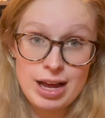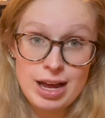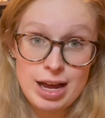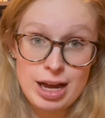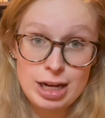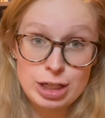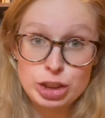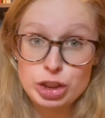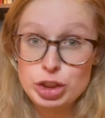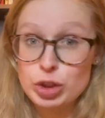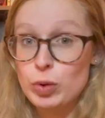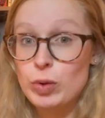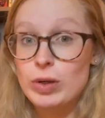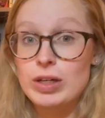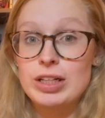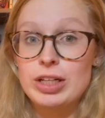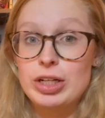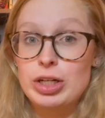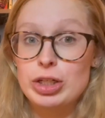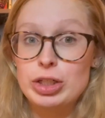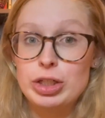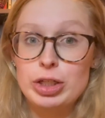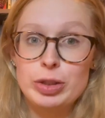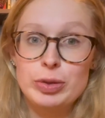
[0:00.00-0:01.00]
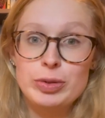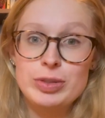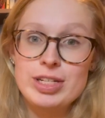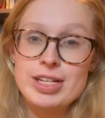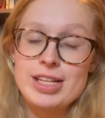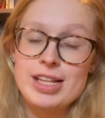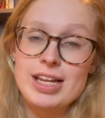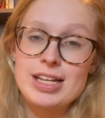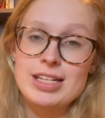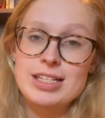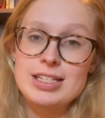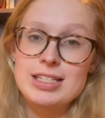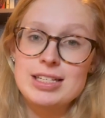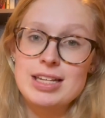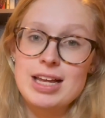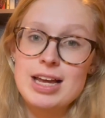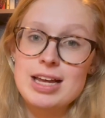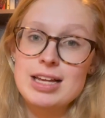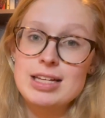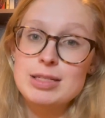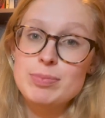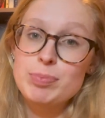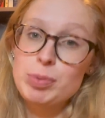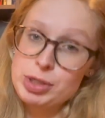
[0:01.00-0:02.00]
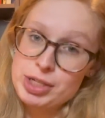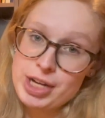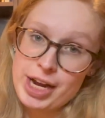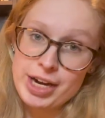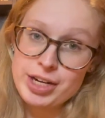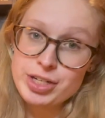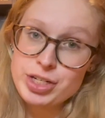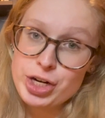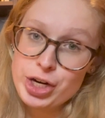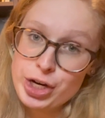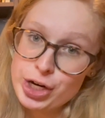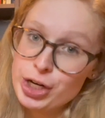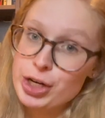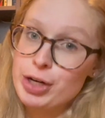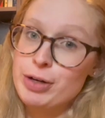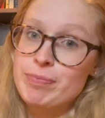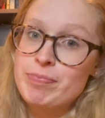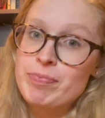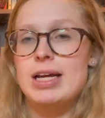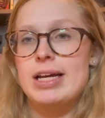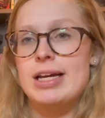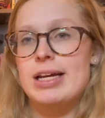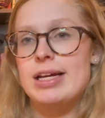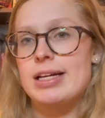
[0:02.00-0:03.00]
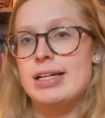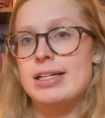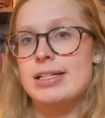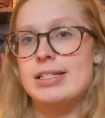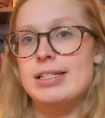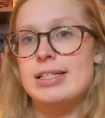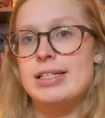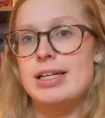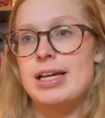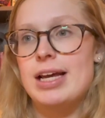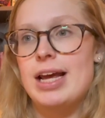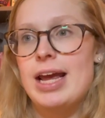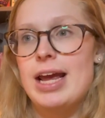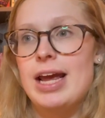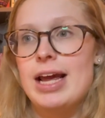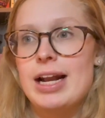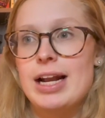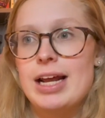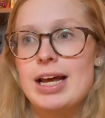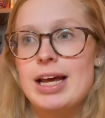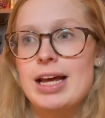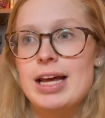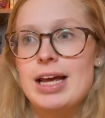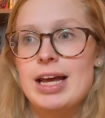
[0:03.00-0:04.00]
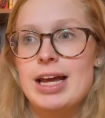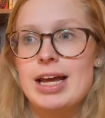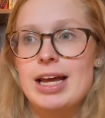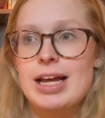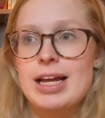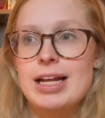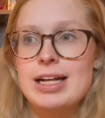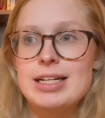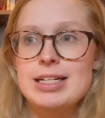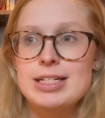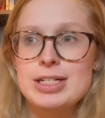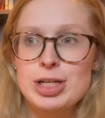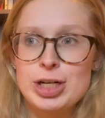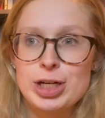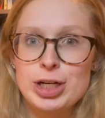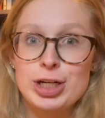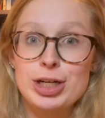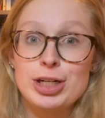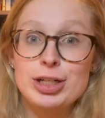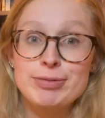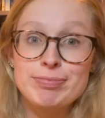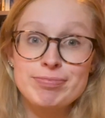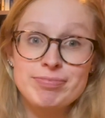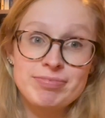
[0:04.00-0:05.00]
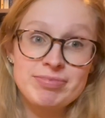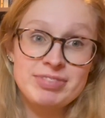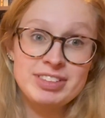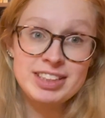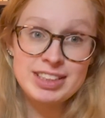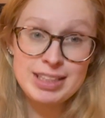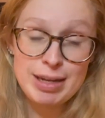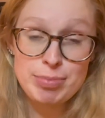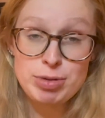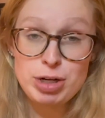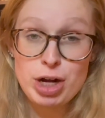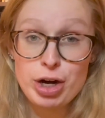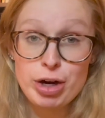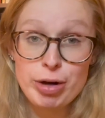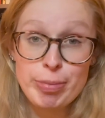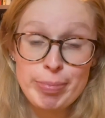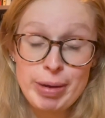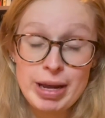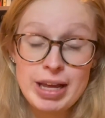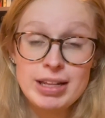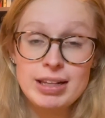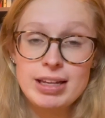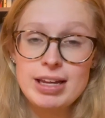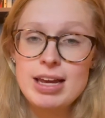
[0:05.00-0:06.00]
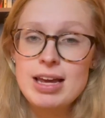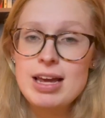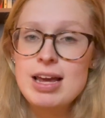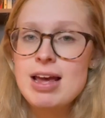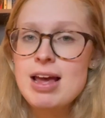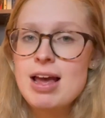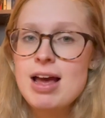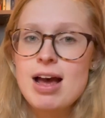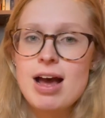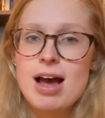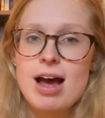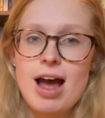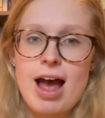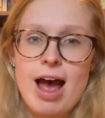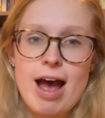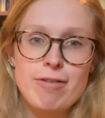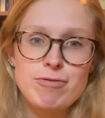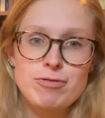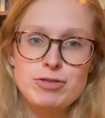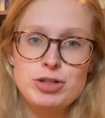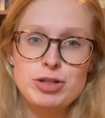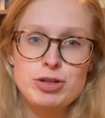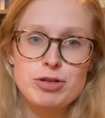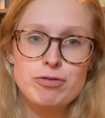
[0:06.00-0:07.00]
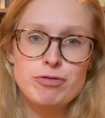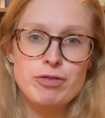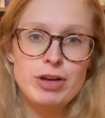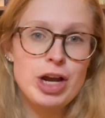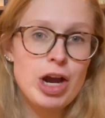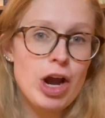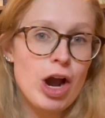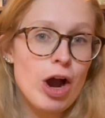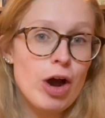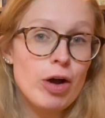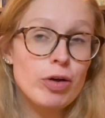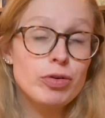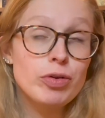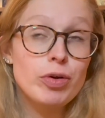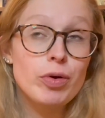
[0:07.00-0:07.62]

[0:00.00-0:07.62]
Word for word: a short little note that says protect her. And Hannah and her stepdaughter Bailey have to figure out